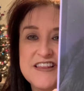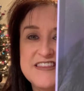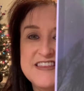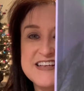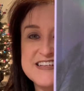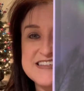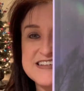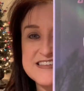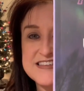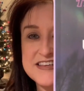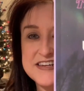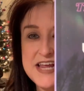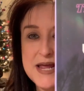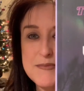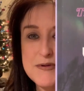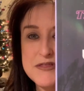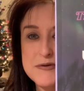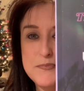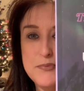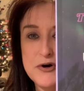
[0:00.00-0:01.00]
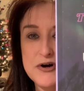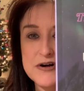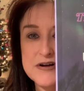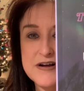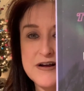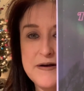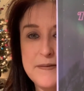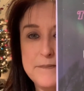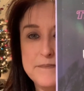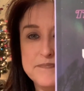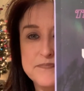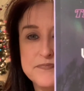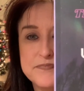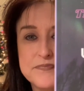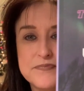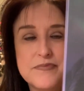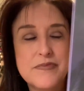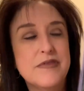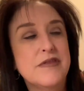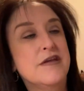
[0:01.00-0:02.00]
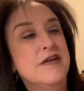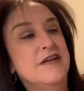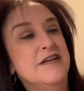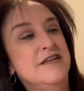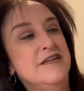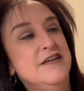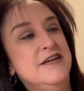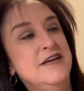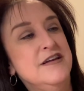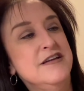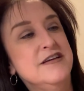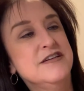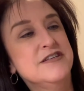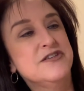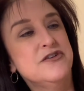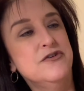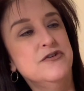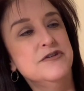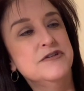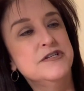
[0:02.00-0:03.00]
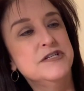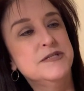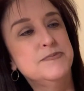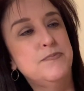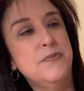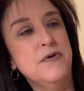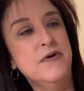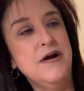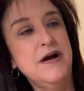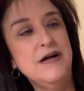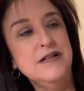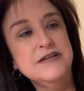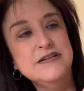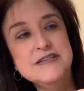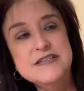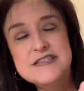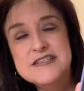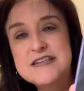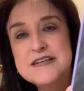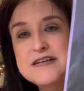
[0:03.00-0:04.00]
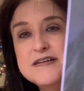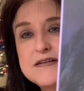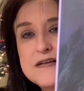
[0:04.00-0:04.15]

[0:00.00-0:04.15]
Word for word: This is the name of the book. It is Ursus Borealis,